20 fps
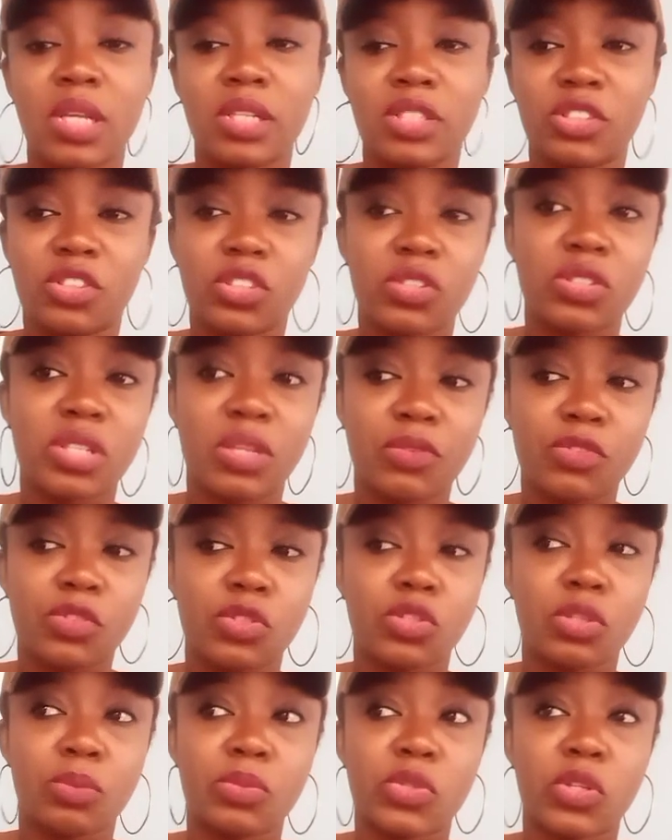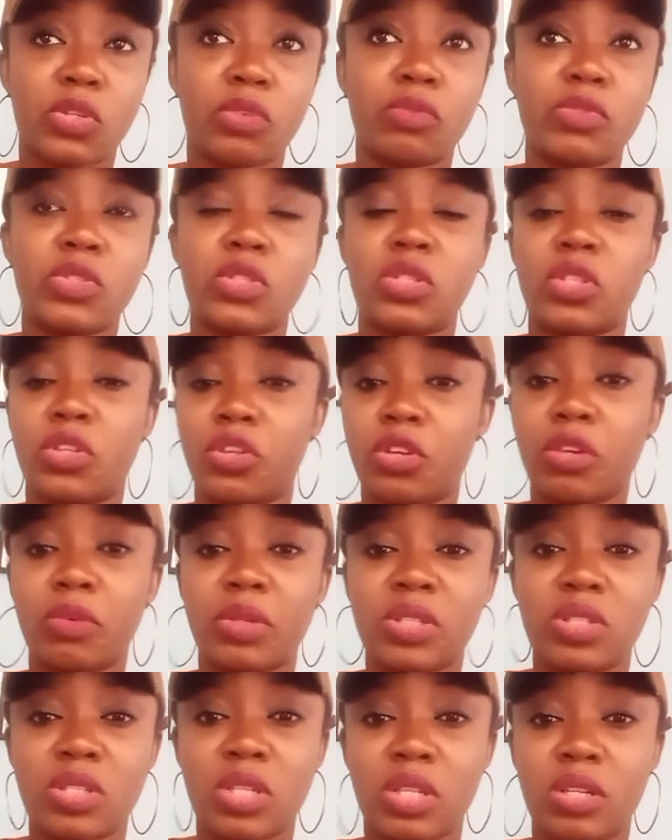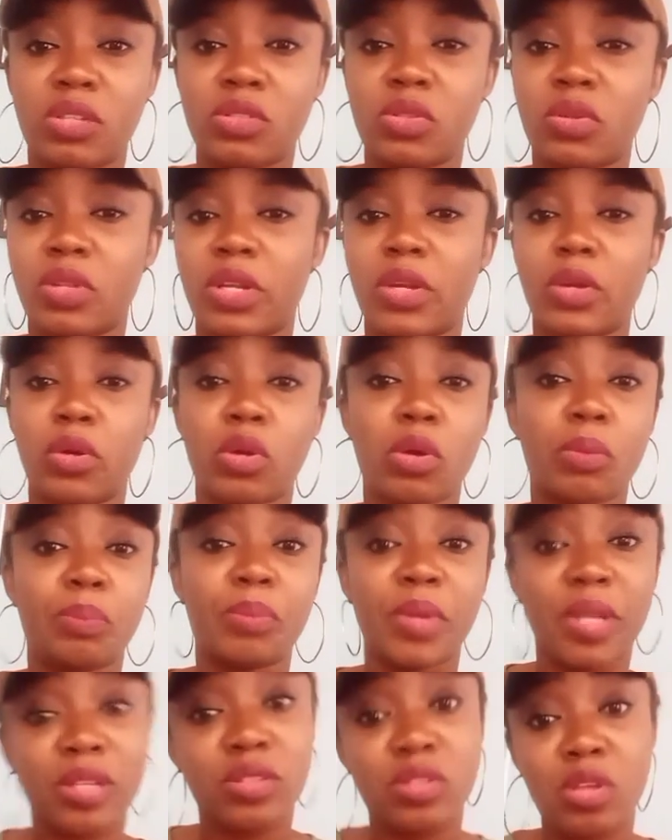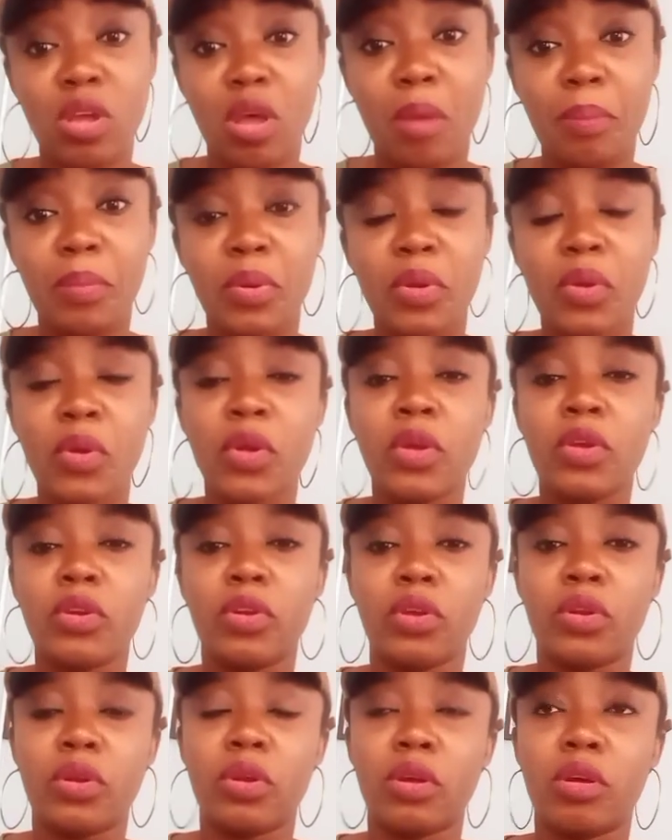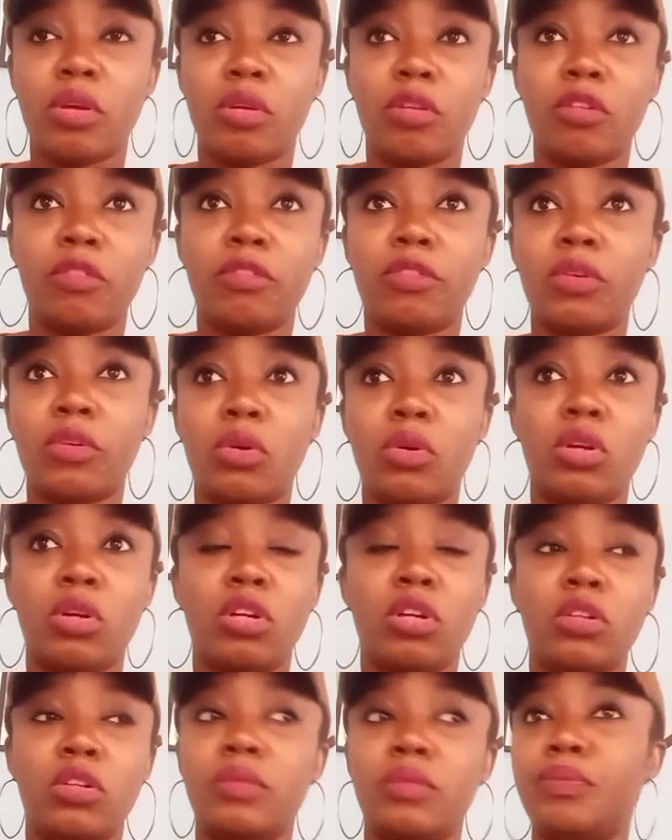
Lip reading: It just gives you some sort of security so that you're not picked up, for